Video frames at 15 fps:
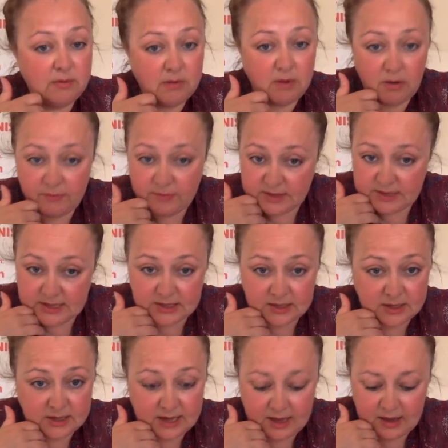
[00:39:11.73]
obviously
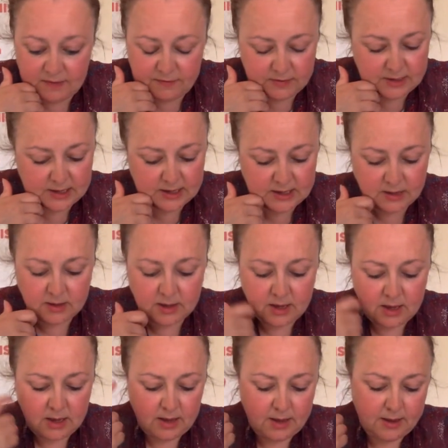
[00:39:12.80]
done carefully.
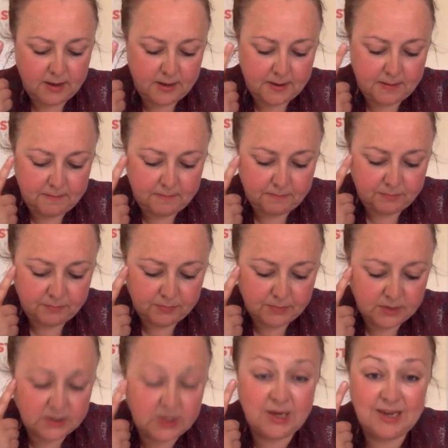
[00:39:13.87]

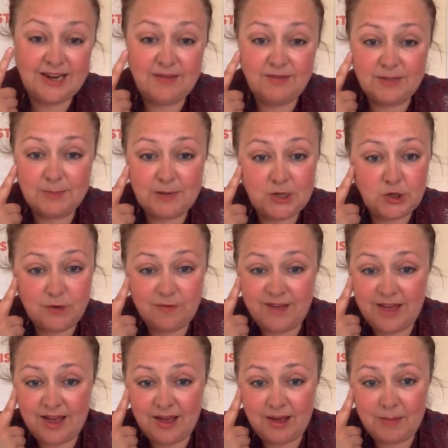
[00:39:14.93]
So you can even speak to your
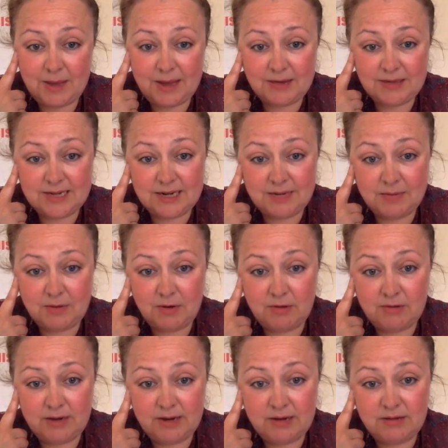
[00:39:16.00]
vet about
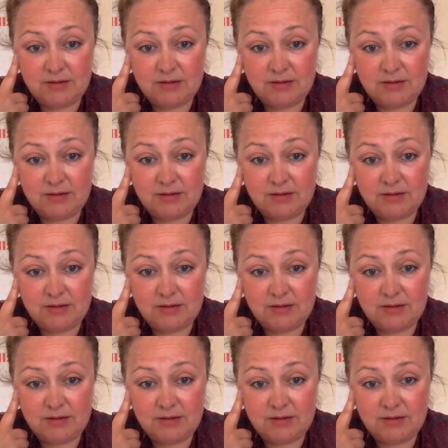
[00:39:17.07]
Denamarin.